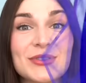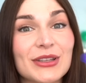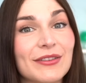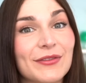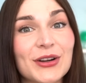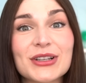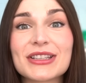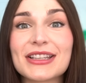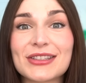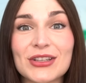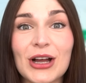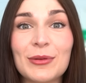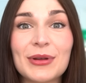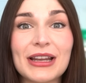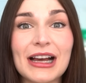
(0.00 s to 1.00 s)
to the first
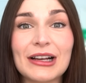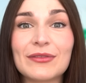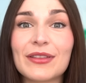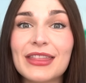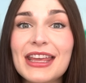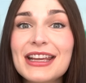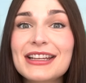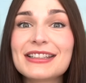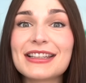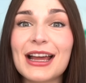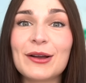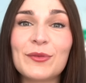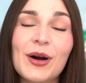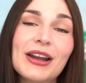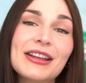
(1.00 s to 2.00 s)
installment of things
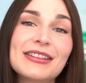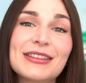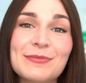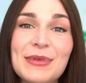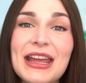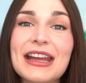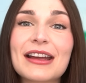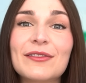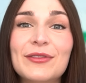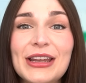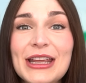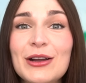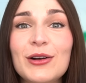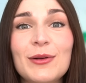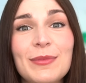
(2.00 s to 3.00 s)
I wanted to make a
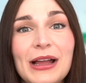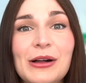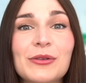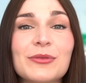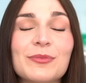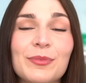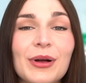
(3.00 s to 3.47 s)
video about,